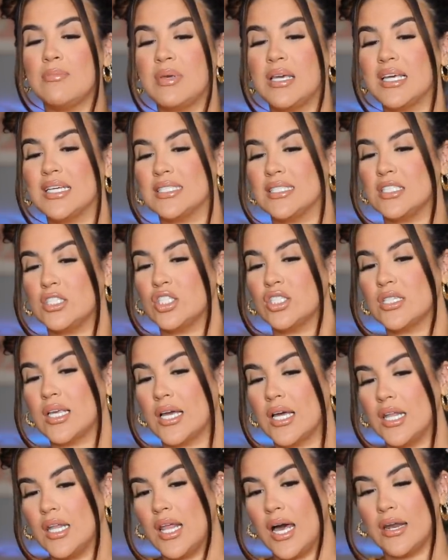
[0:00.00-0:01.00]
because it's just
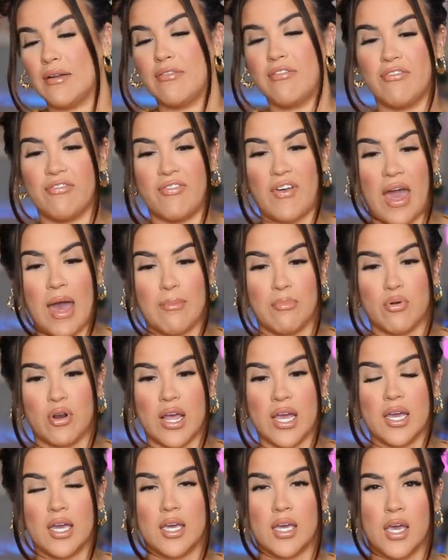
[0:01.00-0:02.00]
like a lot of
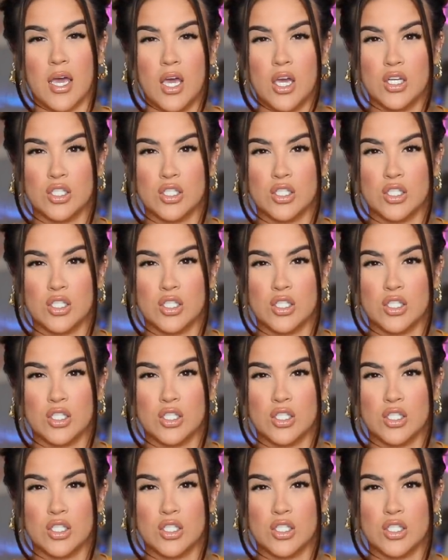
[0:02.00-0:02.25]
fabric